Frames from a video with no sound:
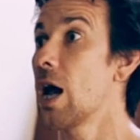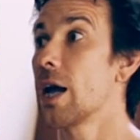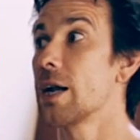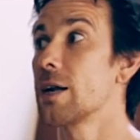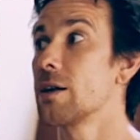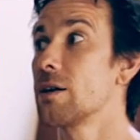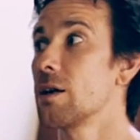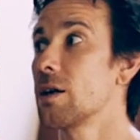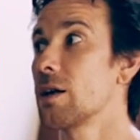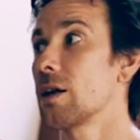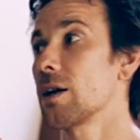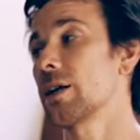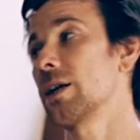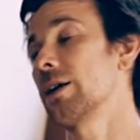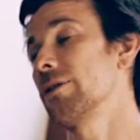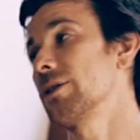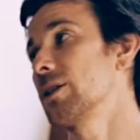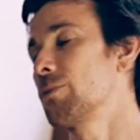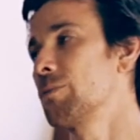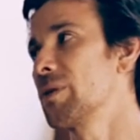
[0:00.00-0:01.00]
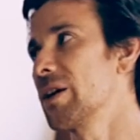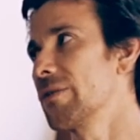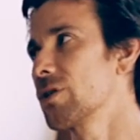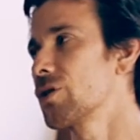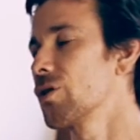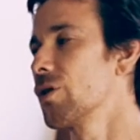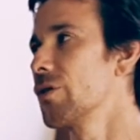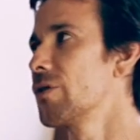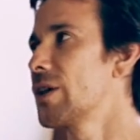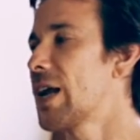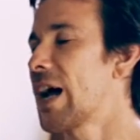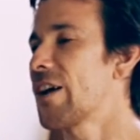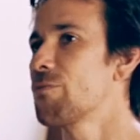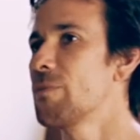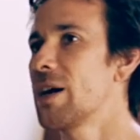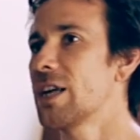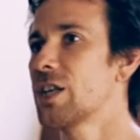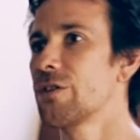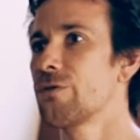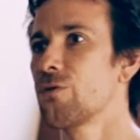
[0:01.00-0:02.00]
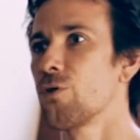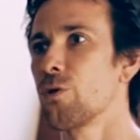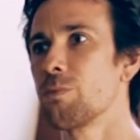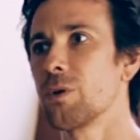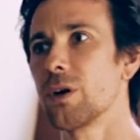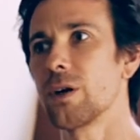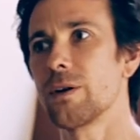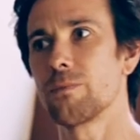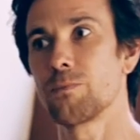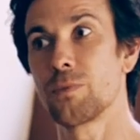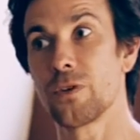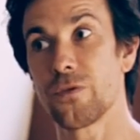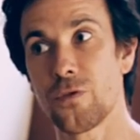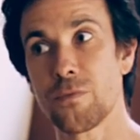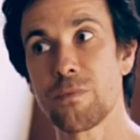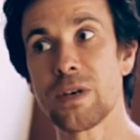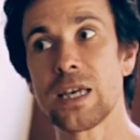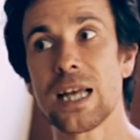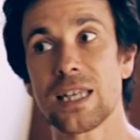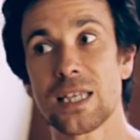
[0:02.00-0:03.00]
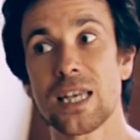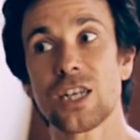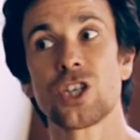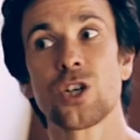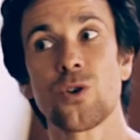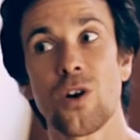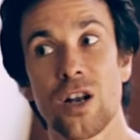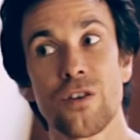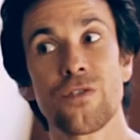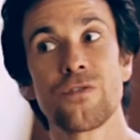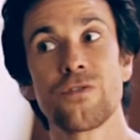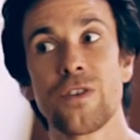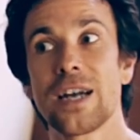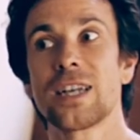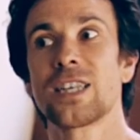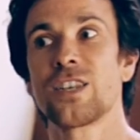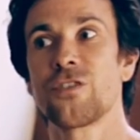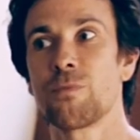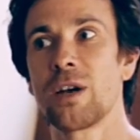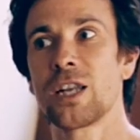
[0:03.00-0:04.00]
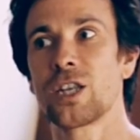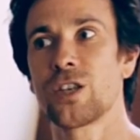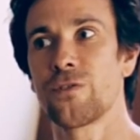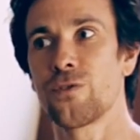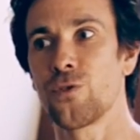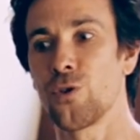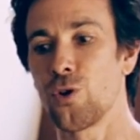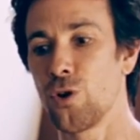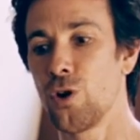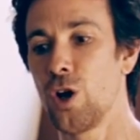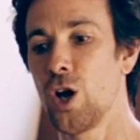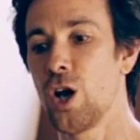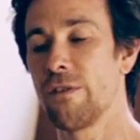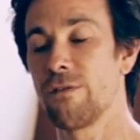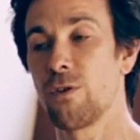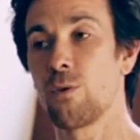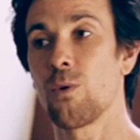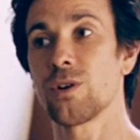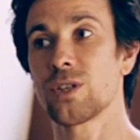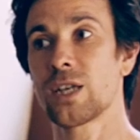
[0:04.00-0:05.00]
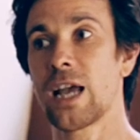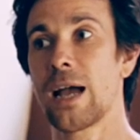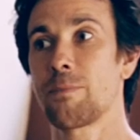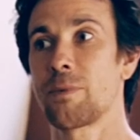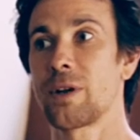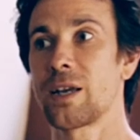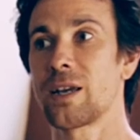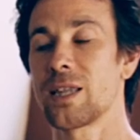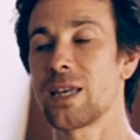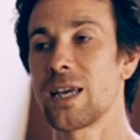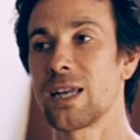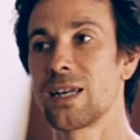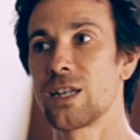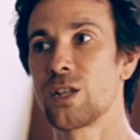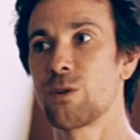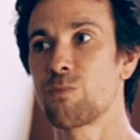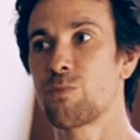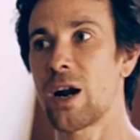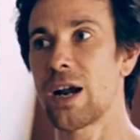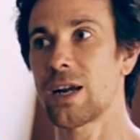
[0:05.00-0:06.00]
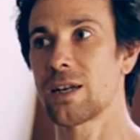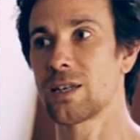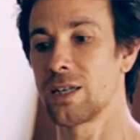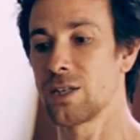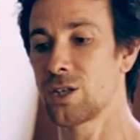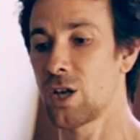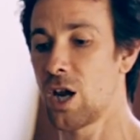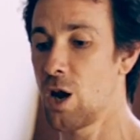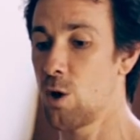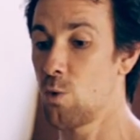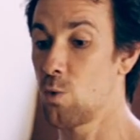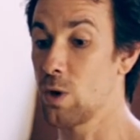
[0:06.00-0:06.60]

and I know it's a bit of a sort of naff metaphor, but for me that's actually quite an effective metaphor for what's happening at the end of the practice.